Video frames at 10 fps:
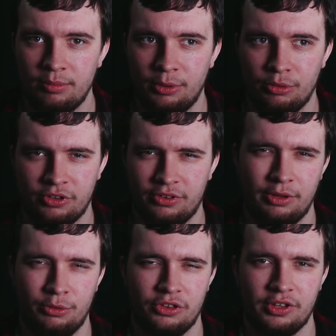But it was
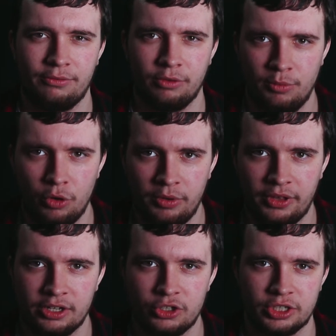as if for a moment
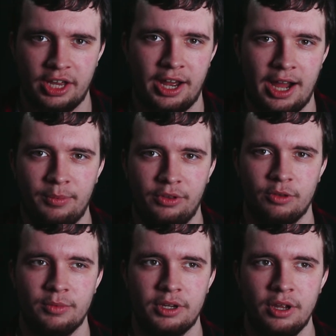that just kind of happened
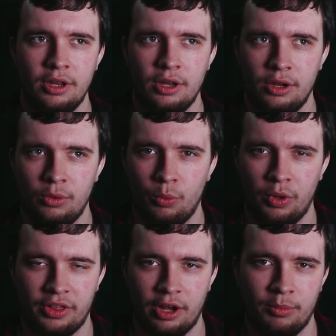to me
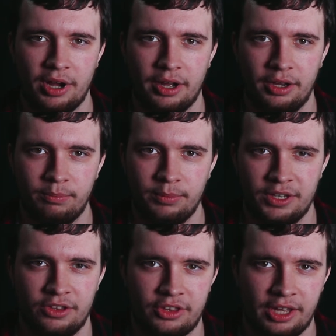without my
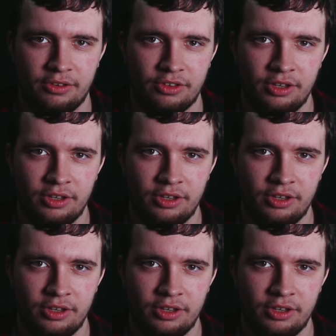consent.